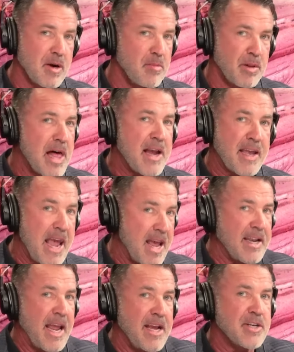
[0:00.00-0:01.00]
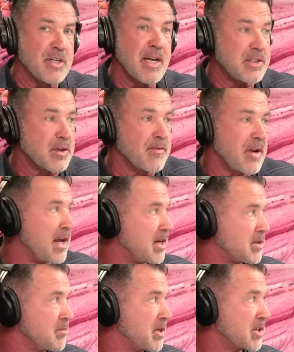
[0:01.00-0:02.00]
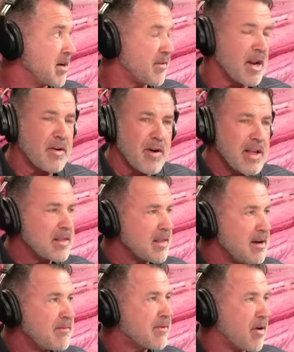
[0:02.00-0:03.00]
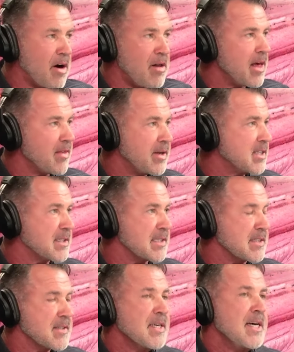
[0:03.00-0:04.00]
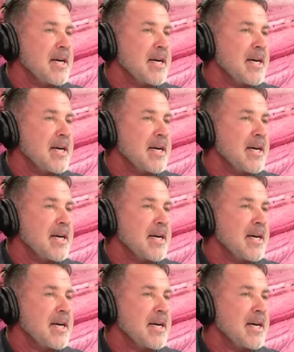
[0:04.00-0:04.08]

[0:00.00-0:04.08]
black and Asian. I served an Asian mission. I've got a great love for all ethnicities.